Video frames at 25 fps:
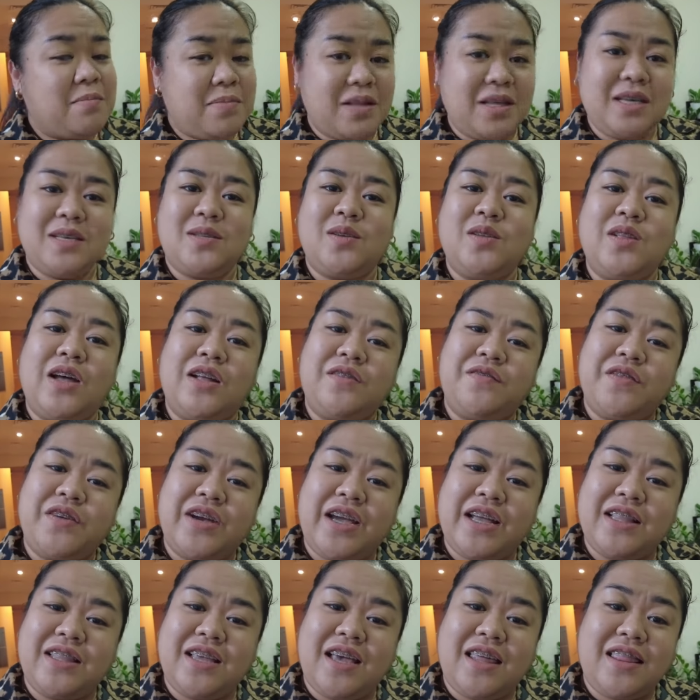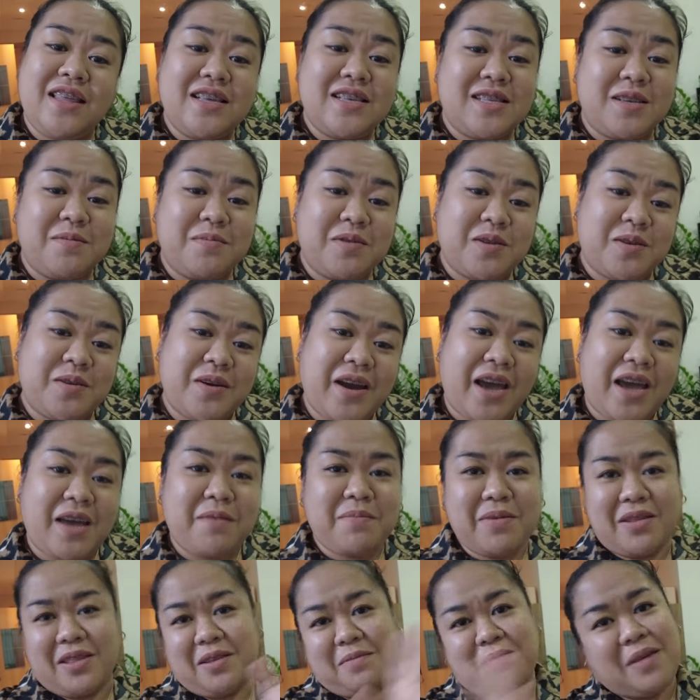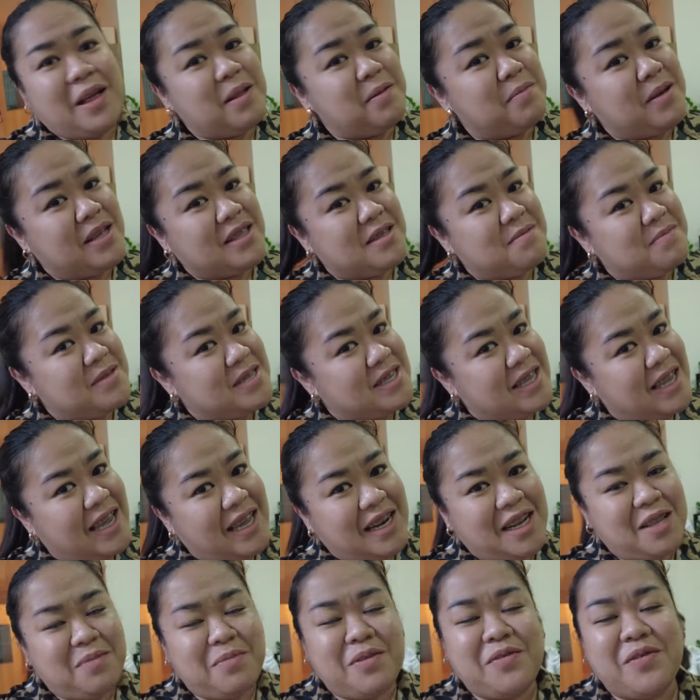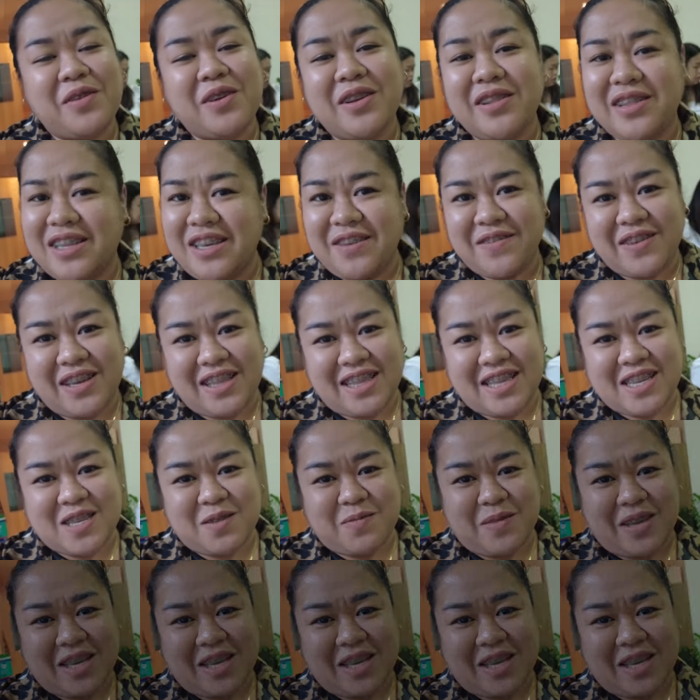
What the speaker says: please do not forget to hit the subscribe and the bell button beside it before leaving this